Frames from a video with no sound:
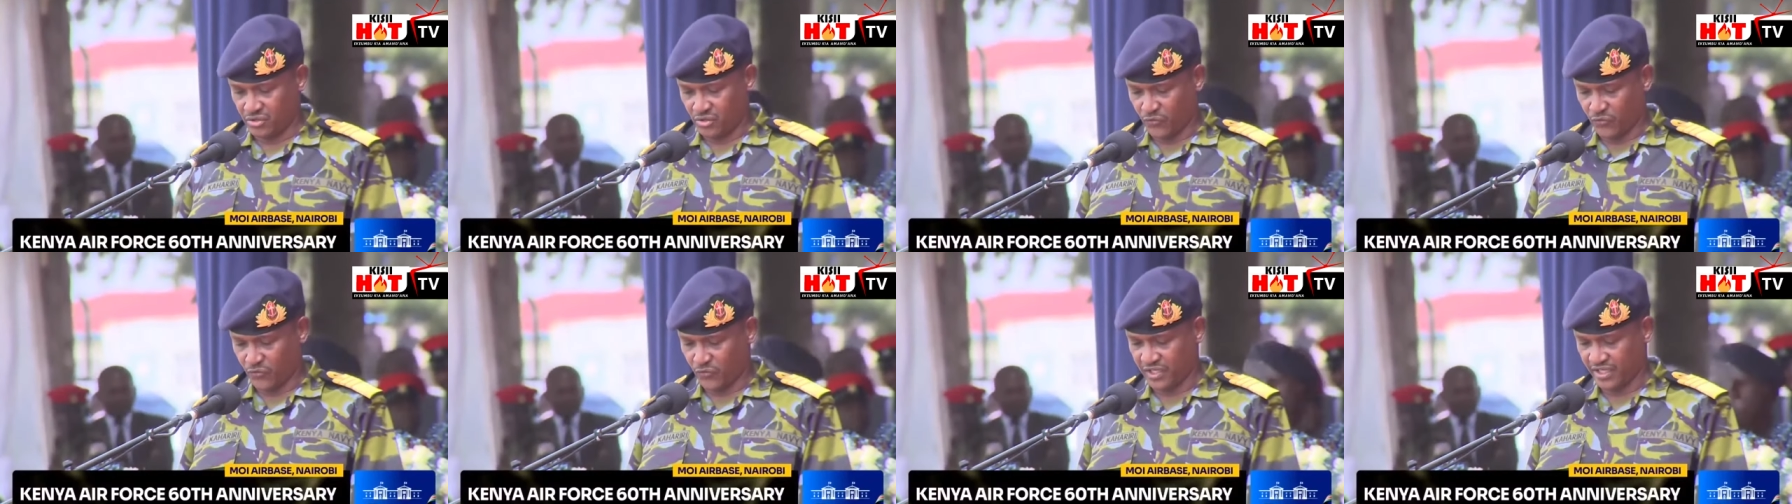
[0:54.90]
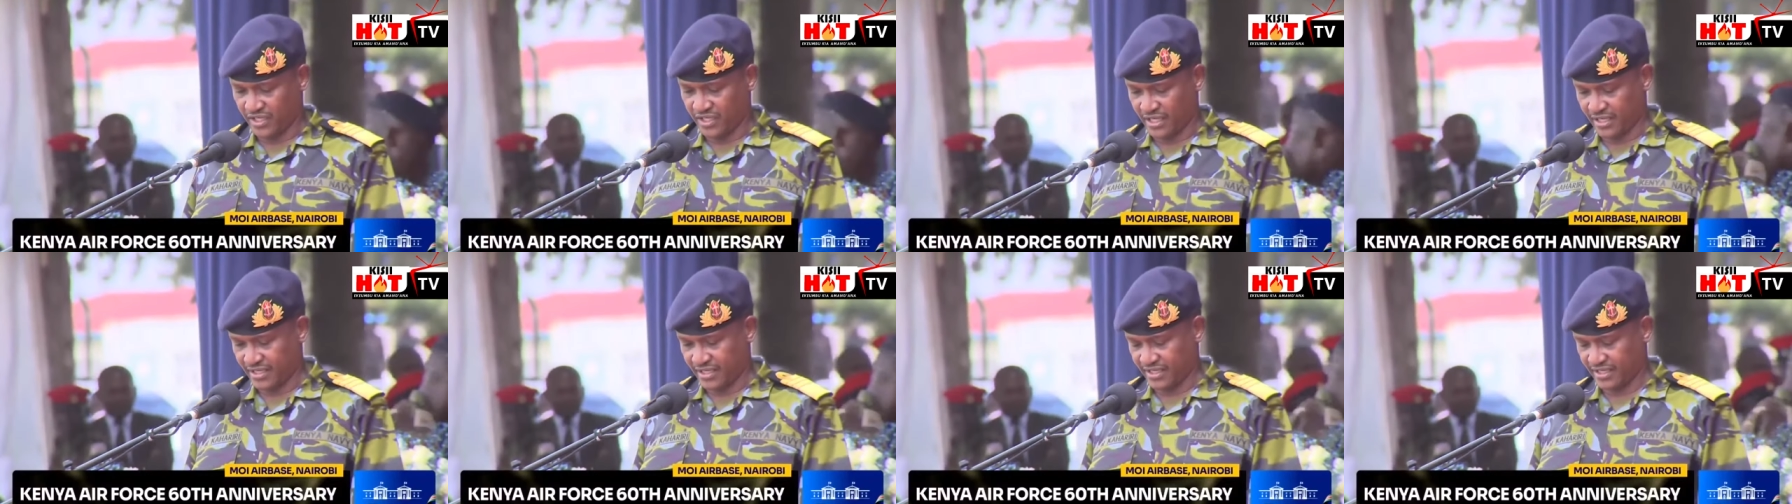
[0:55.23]

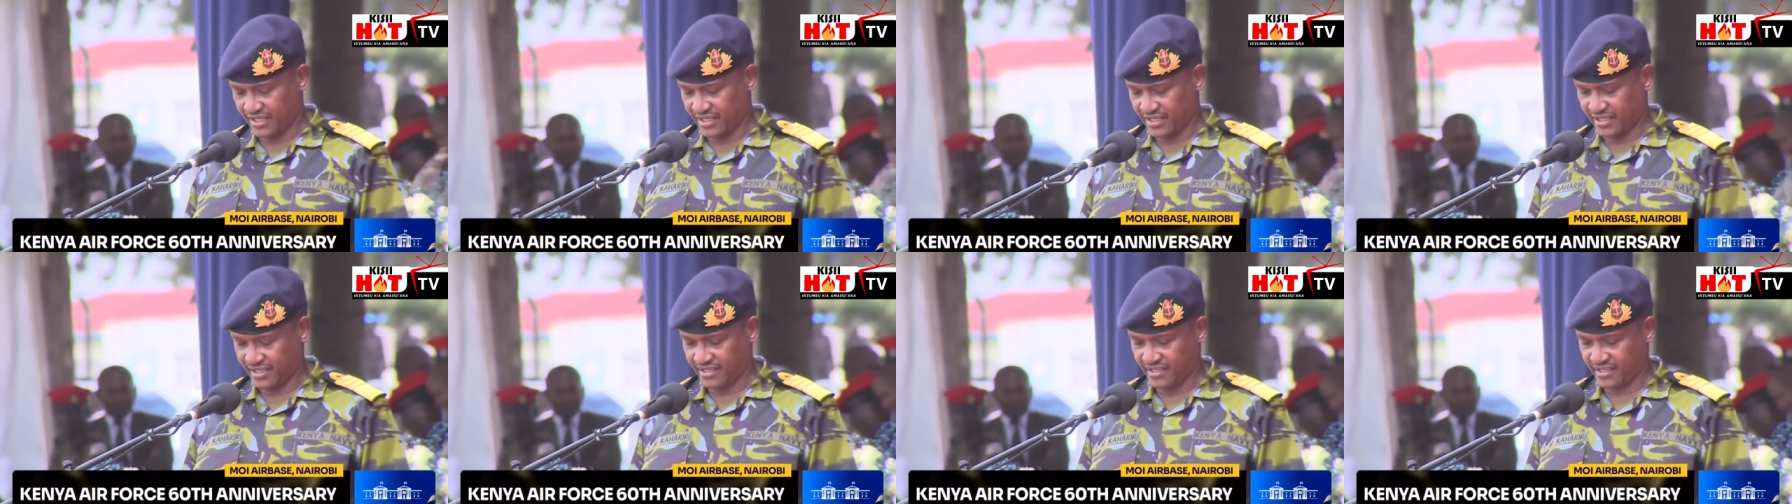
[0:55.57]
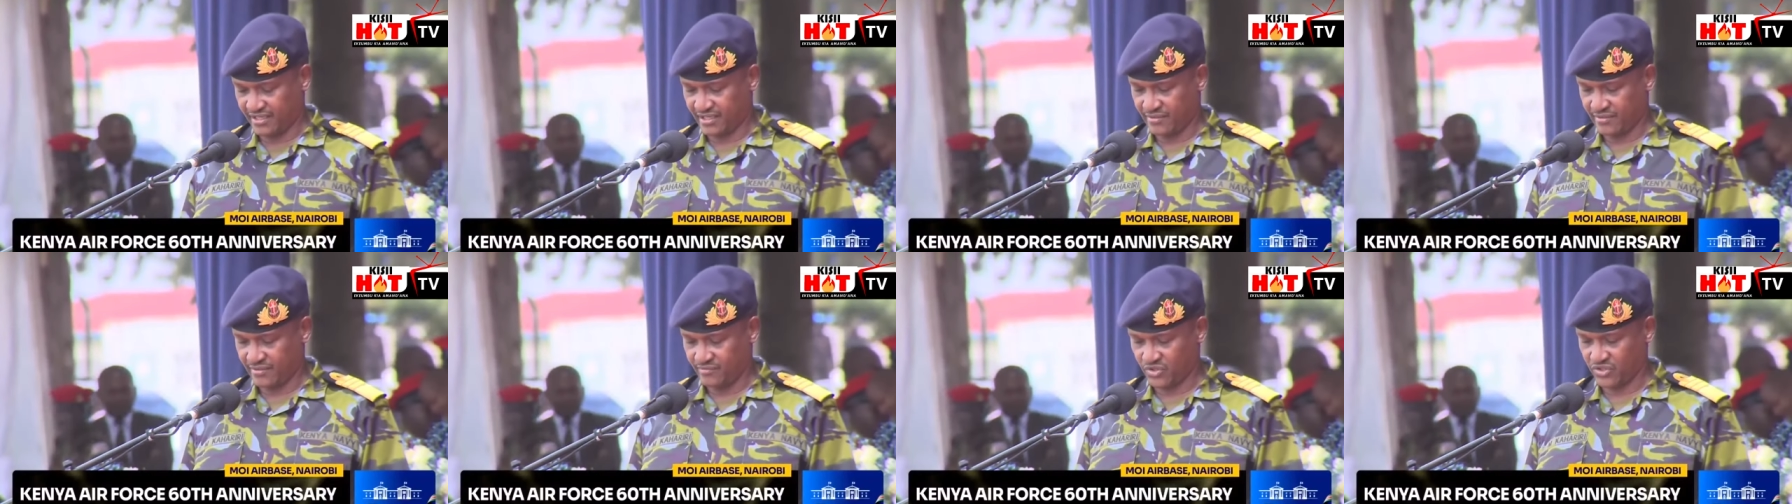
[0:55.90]
Officers
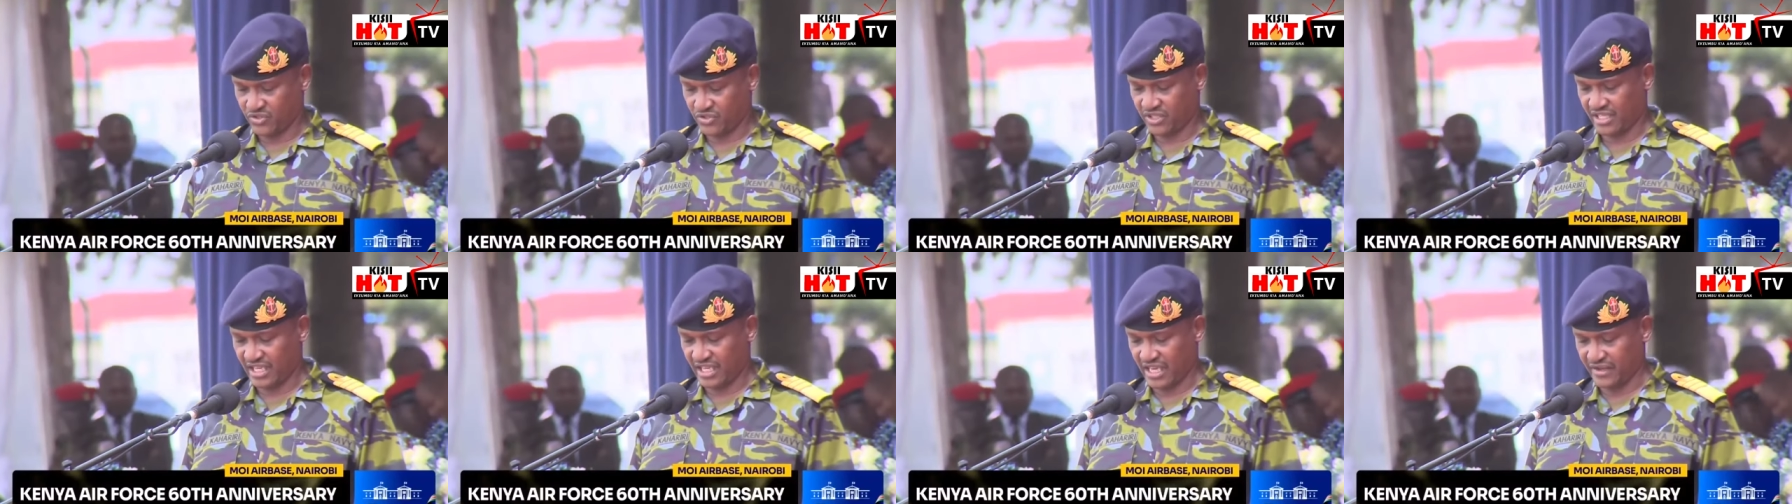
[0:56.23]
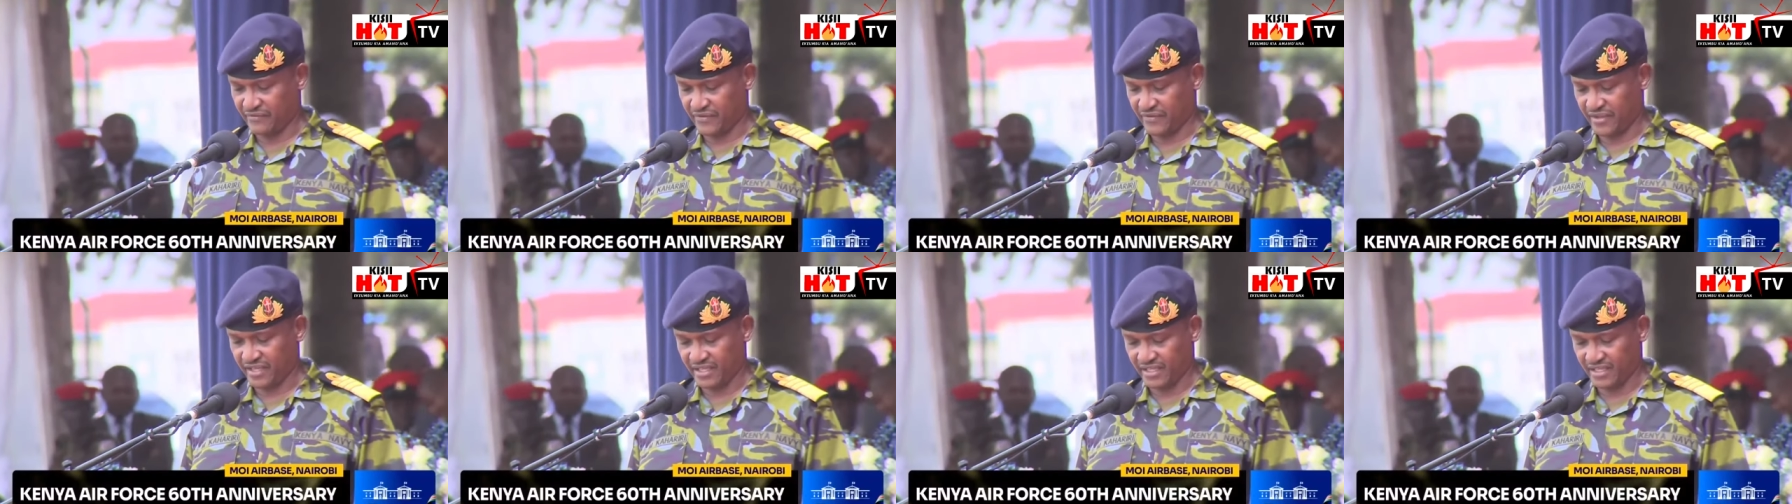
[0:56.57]
both
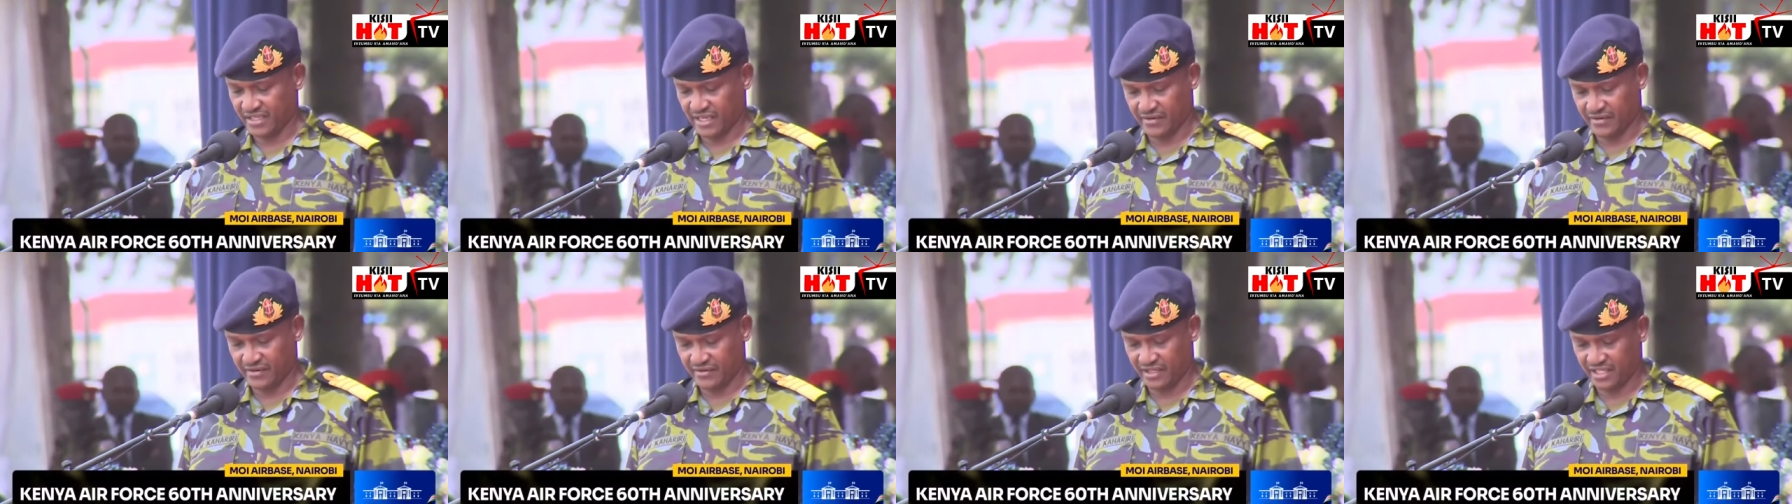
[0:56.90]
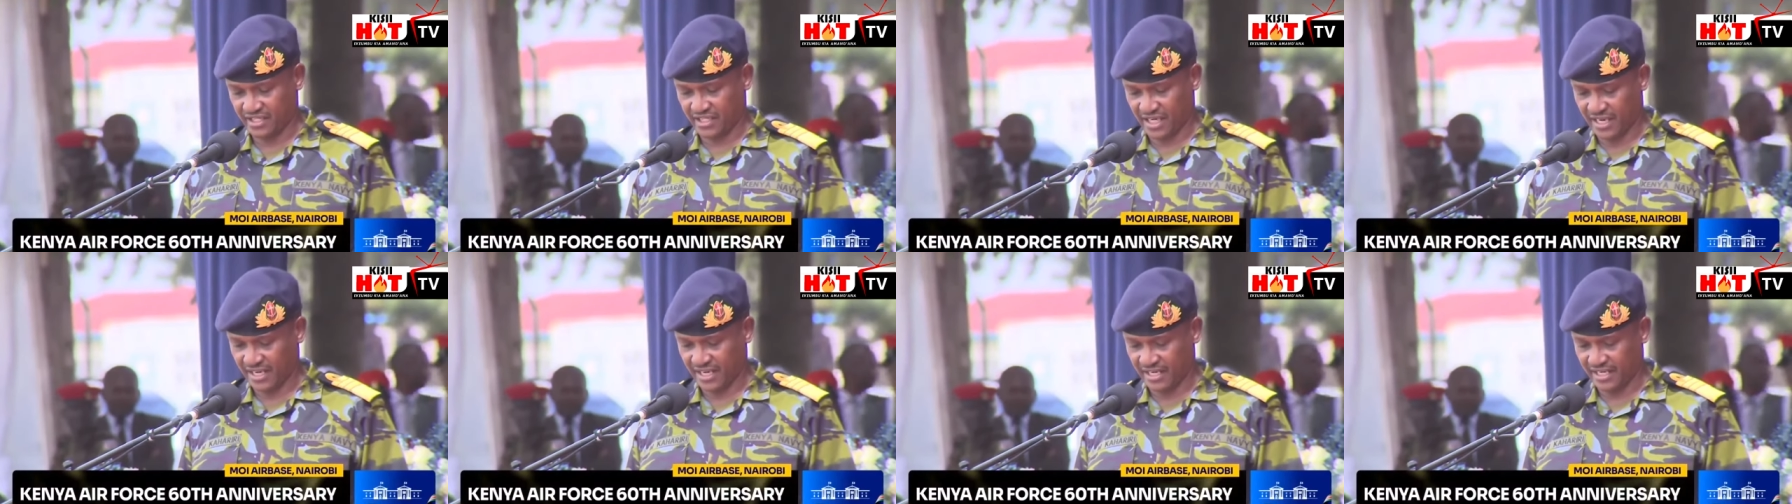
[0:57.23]
serving and
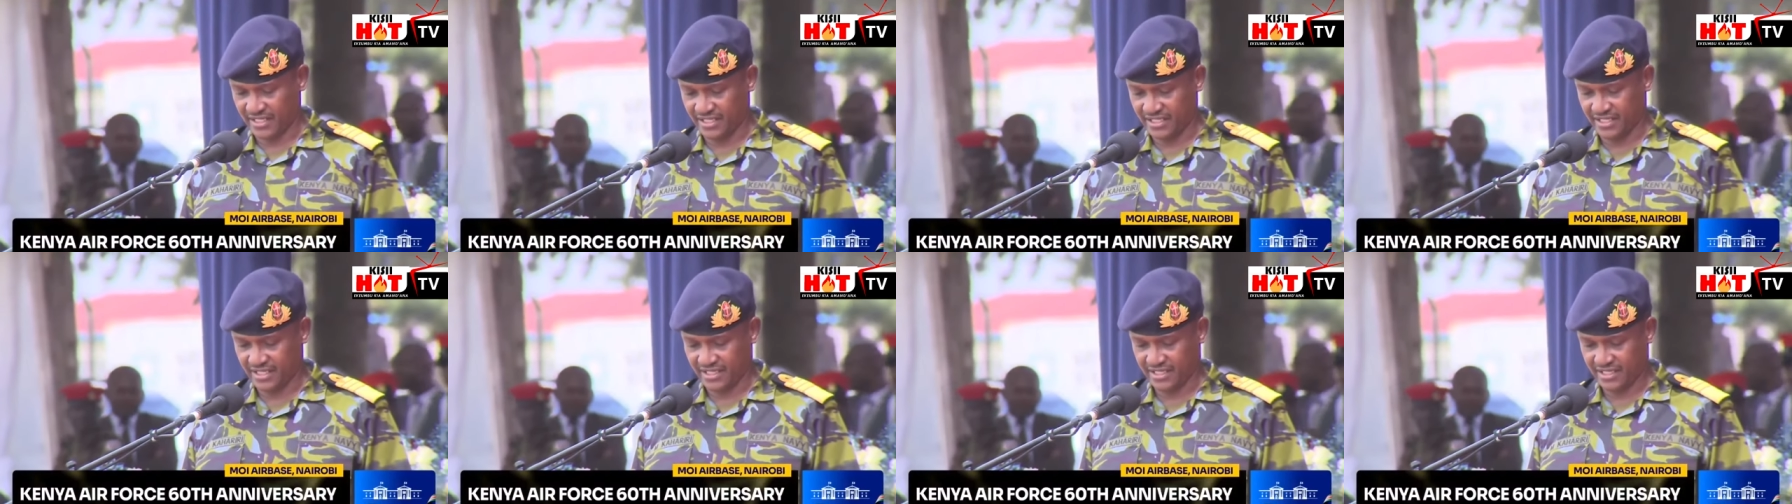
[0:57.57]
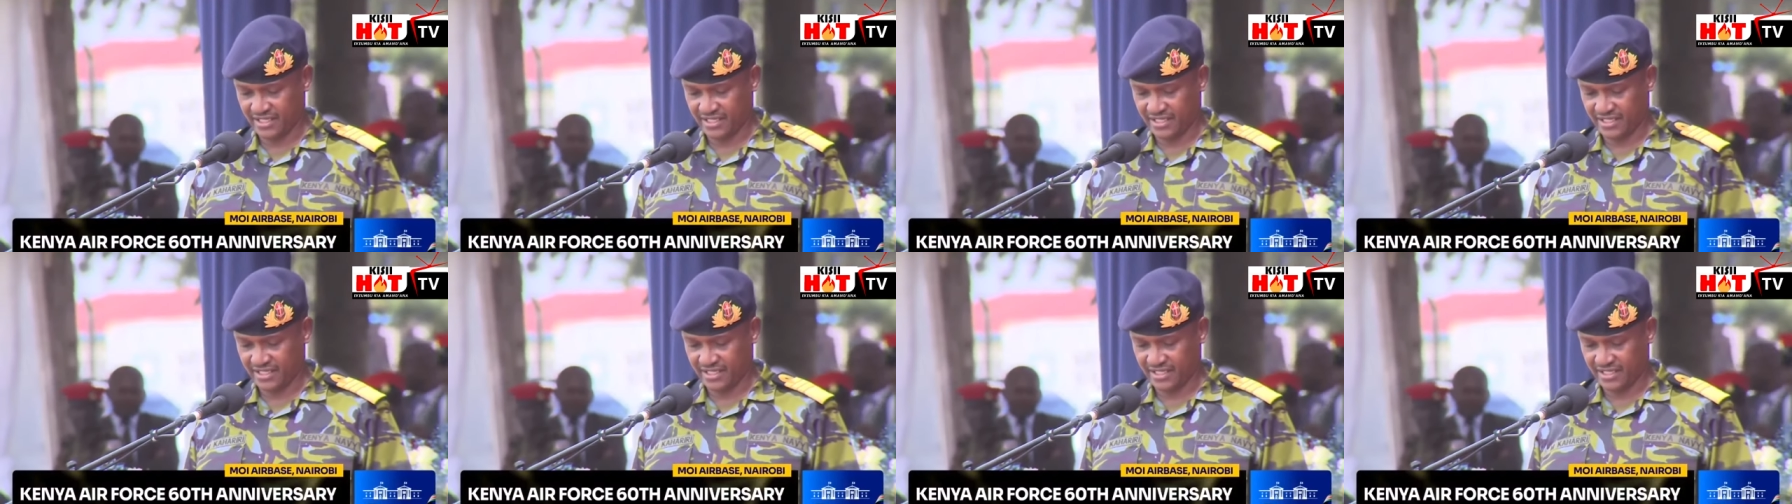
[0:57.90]
retired.